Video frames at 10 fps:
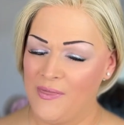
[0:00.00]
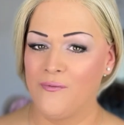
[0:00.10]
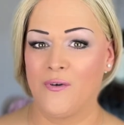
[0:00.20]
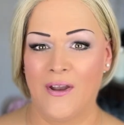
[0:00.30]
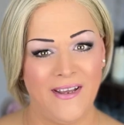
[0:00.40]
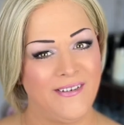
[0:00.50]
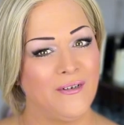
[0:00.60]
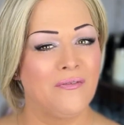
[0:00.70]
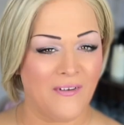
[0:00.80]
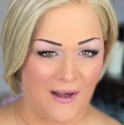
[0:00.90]
the variety
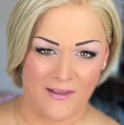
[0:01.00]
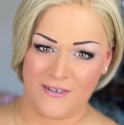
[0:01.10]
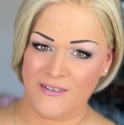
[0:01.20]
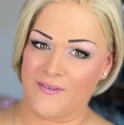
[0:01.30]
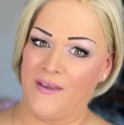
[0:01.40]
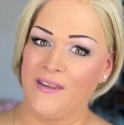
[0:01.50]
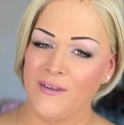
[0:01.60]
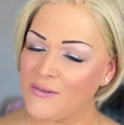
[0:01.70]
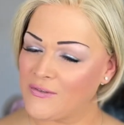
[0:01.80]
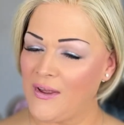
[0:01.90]
of colors they
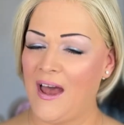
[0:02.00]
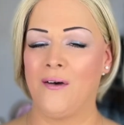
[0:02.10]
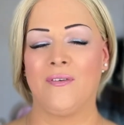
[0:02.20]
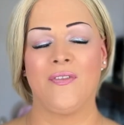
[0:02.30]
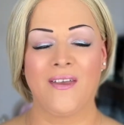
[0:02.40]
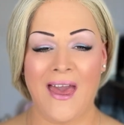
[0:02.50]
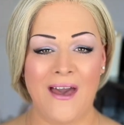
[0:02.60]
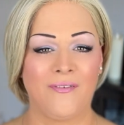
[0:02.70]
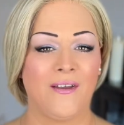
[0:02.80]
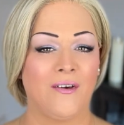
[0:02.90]
used to have in the
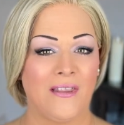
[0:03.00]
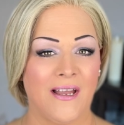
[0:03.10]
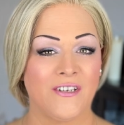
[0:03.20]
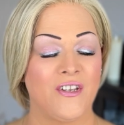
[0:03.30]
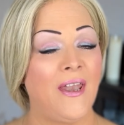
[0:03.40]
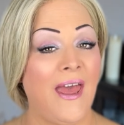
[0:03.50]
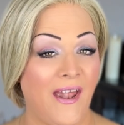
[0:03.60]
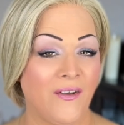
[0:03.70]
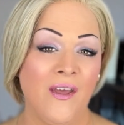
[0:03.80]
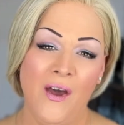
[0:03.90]
Cafe collection.
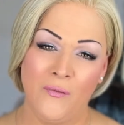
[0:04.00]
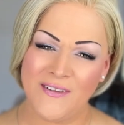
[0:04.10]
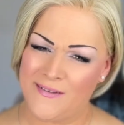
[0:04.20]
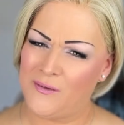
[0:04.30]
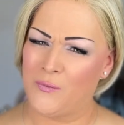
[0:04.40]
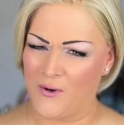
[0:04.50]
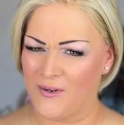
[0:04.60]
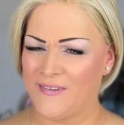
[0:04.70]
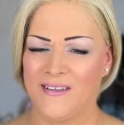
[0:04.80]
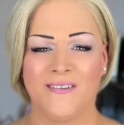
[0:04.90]
And what's even
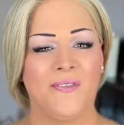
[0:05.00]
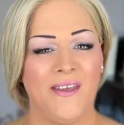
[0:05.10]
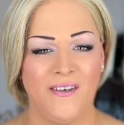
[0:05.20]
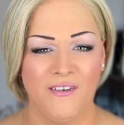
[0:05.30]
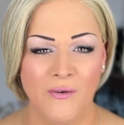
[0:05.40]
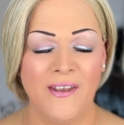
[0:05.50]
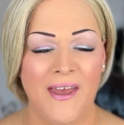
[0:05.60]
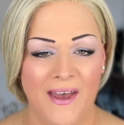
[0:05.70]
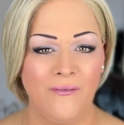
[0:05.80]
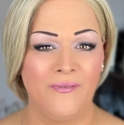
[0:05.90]
worse is they don't
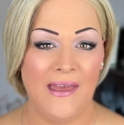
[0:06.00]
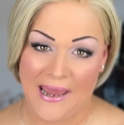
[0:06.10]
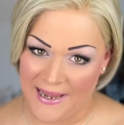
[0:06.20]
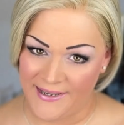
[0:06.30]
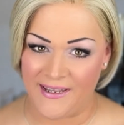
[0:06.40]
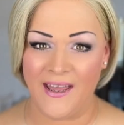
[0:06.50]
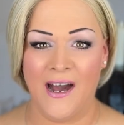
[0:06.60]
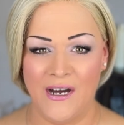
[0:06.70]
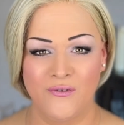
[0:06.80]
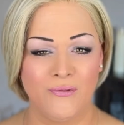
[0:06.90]
have any
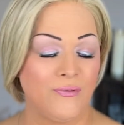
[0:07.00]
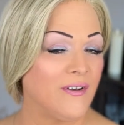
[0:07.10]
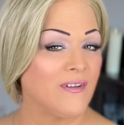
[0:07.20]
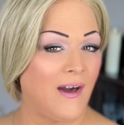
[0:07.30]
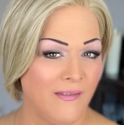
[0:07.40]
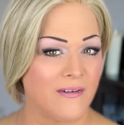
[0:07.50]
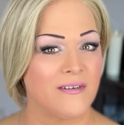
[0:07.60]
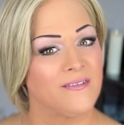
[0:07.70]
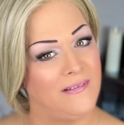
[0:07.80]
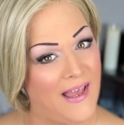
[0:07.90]
unrooted
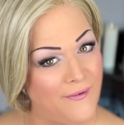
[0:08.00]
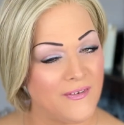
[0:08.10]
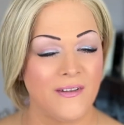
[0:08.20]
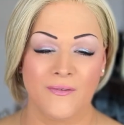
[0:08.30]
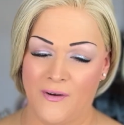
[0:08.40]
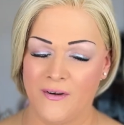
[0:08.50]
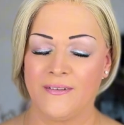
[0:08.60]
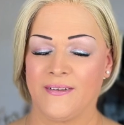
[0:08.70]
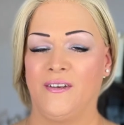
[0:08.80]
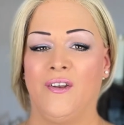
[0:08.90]
colors left, as far
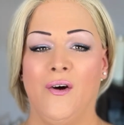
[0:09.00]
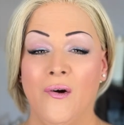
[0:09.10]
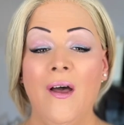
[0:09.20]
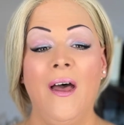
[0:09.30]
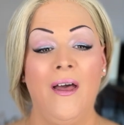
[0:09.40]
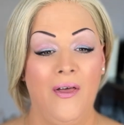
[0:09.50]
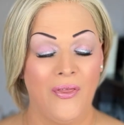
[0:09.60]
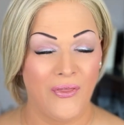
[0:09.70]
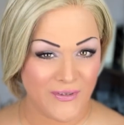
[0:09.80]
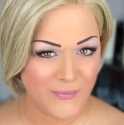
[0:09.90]
as I know.
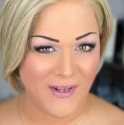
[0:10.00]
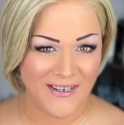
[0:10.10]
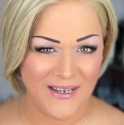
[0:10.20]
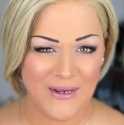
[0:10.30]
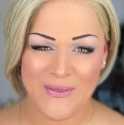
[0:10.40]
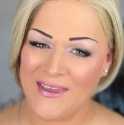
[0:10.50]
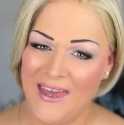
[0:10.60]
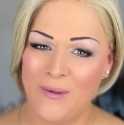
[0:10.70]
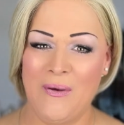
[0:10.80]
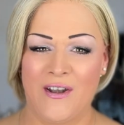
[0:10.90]
This one here, the
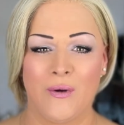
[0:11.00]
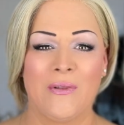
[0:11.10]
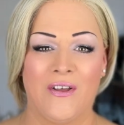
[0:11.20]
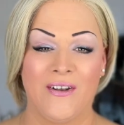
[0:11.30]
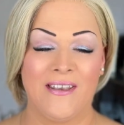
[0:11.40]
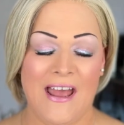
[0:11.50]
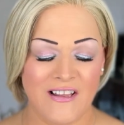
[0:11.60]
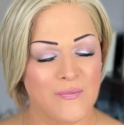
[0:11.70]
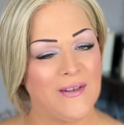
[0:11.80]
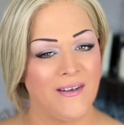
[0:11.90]
Cake Batter Blonde,
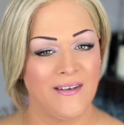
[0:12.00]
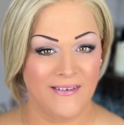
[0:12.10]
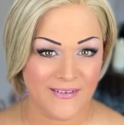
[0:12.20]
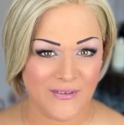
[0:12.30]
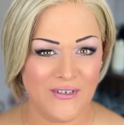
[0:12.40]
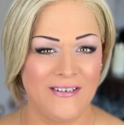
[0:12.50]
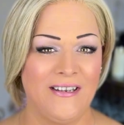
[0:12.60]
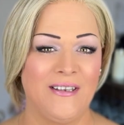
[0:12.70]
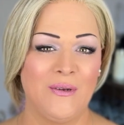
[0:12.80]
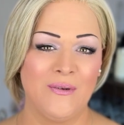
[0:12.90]
has been
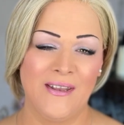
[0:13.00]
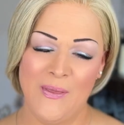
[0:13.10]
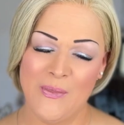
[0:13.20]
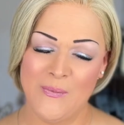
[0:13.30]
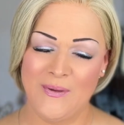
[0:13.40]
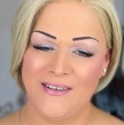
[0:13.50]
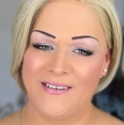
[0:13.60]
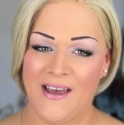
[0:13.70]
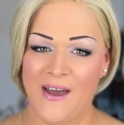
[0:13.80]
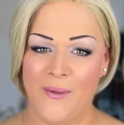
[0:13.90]
discontinued in the
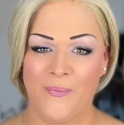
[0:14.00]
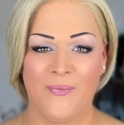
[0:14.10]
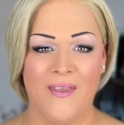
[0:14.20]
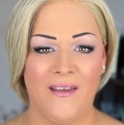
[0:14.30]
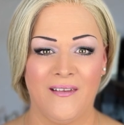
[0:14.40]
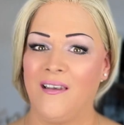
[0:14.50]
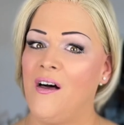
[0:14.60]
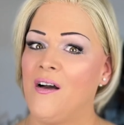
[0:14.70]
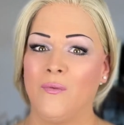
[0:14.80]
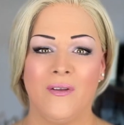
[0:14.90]
meantime,
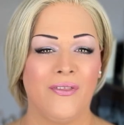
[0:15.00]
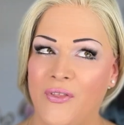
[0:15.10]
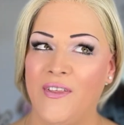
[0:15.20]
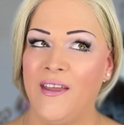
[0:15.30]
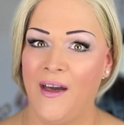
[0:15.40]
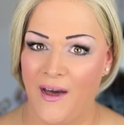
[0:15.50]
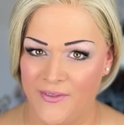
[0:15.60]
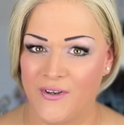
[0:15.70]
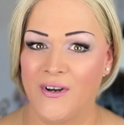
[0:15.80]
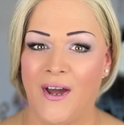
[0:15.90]
along with the
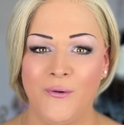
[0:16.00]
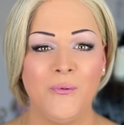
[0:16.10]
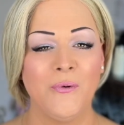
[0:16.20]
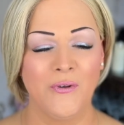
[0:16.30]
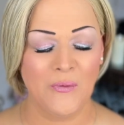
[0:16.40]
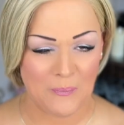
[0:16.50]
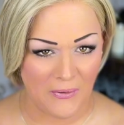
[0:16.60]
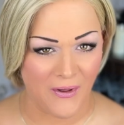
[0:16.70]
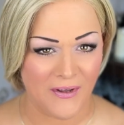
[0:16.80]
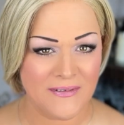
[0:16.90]
other unrooted
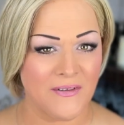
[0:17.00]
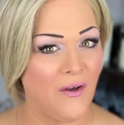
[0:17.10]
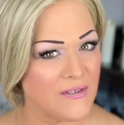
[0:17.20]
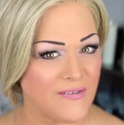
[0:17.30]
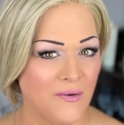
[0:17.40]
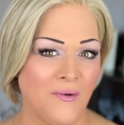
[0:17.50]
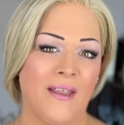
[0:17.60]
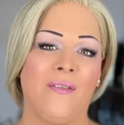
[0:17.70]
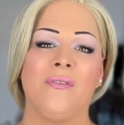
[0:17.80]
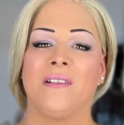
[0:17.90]
blondes also
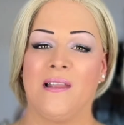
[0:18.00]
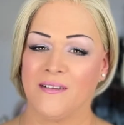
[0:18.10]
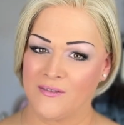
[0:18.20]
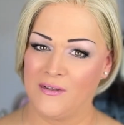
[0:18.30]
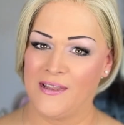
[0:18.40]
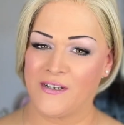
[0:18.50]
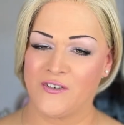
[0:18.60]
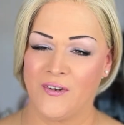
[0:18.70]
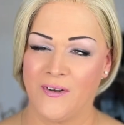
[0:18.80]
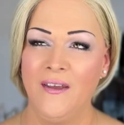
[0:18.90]
in the Luxe
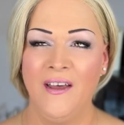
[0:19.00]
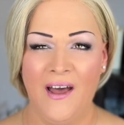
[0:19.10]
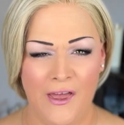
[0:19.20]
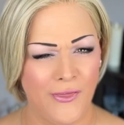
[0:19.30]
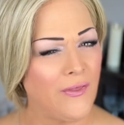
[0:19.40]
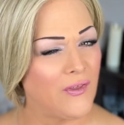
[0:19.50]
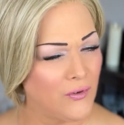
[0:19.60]
collection. I think the